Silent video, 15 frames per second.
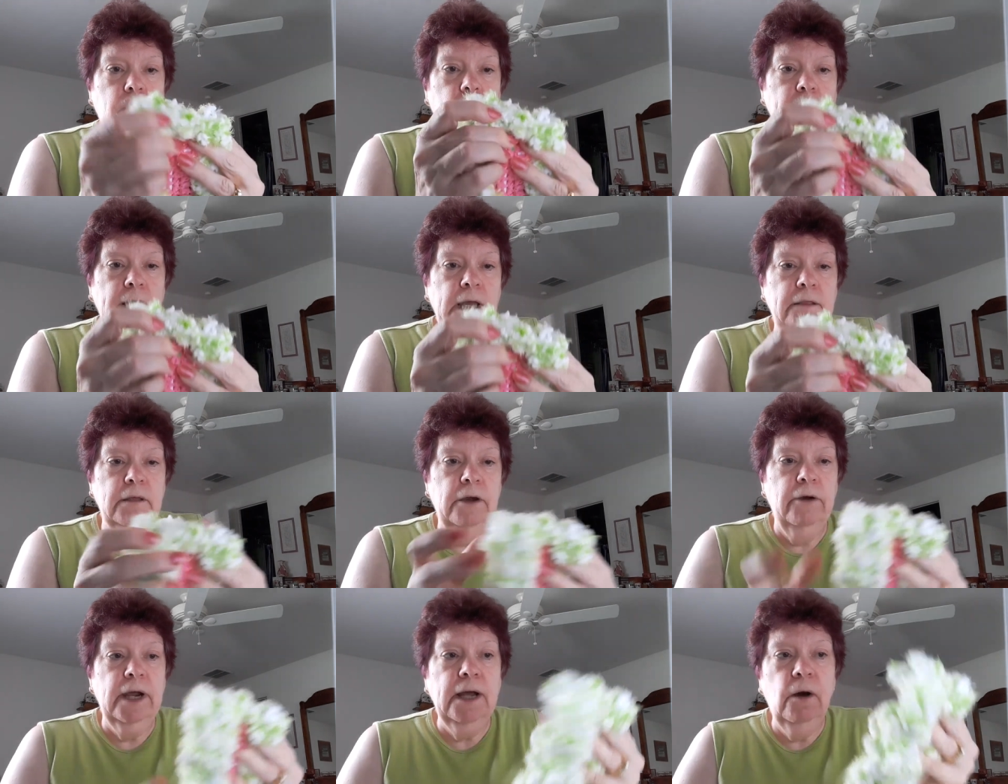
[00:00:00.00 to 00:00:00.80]
okay,
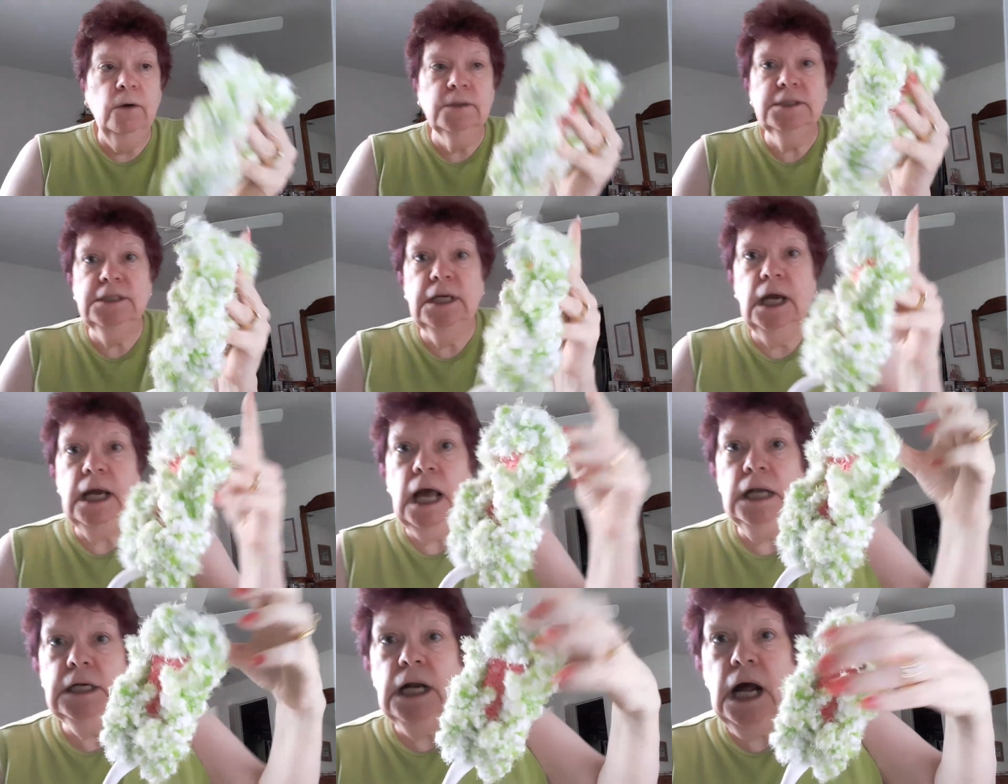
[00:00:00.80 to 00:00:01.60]
there I go, see, I
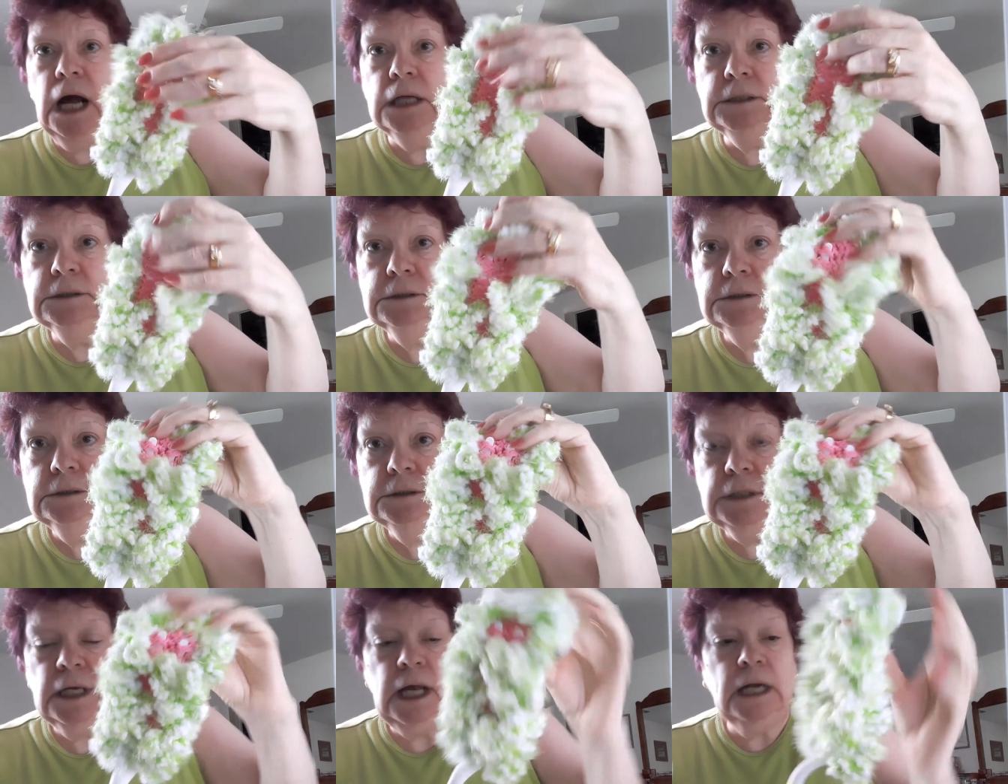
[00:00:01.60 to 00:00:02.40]
got it on,
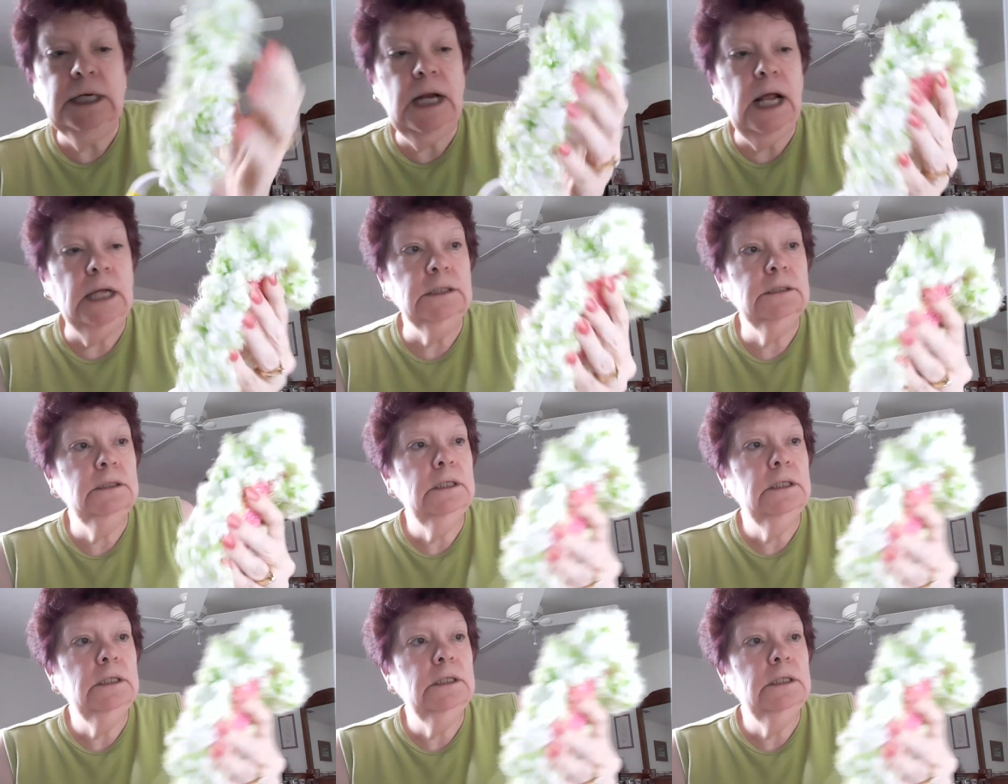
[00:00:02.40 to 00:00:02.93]
I got it on,